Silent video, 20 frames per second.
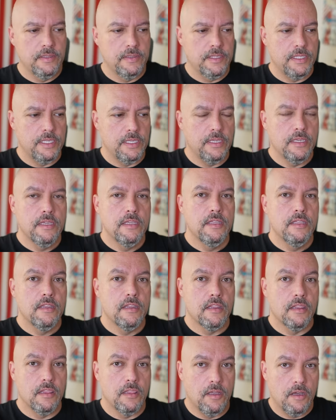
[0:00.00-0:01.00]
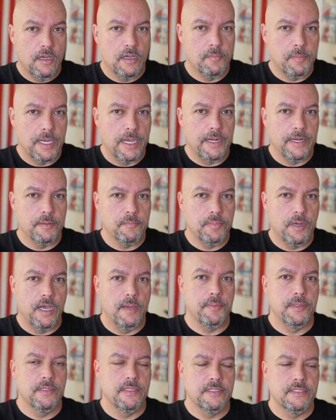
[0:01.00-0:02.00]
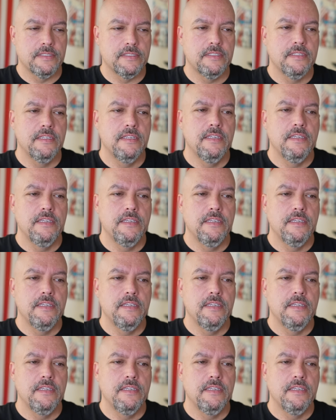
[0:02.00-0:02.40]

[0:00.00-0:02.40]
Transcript: the law-abiding populace